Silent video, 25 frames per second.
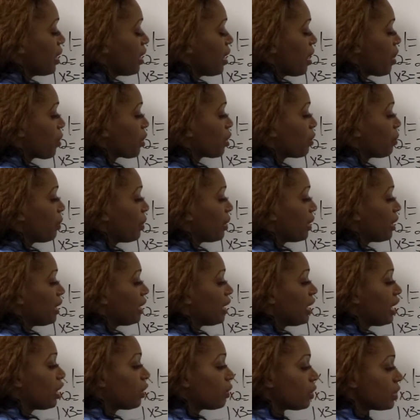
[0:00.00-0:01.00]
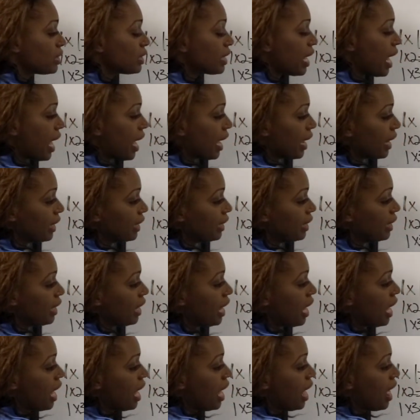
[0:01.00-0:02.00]
We're going to put an equal sign.
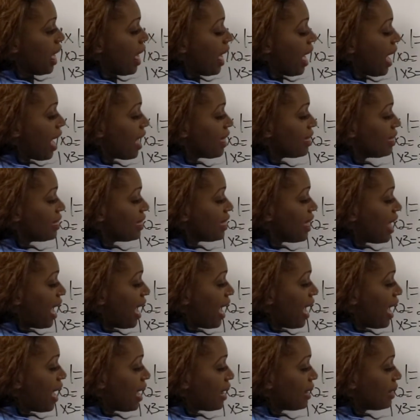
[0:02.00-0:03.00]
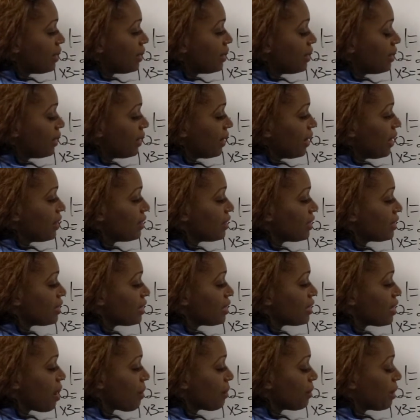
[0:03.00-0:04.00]
And then in the
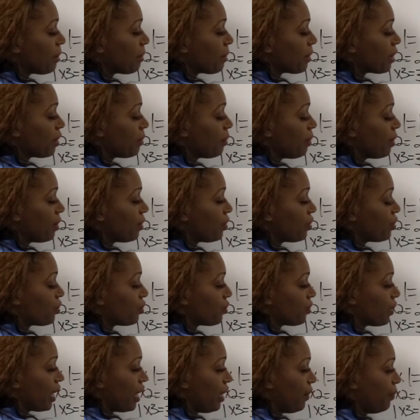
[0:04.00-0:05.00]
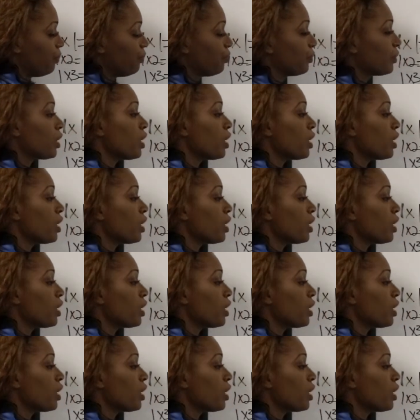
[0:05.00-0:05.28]
denominator, we're going to put 3.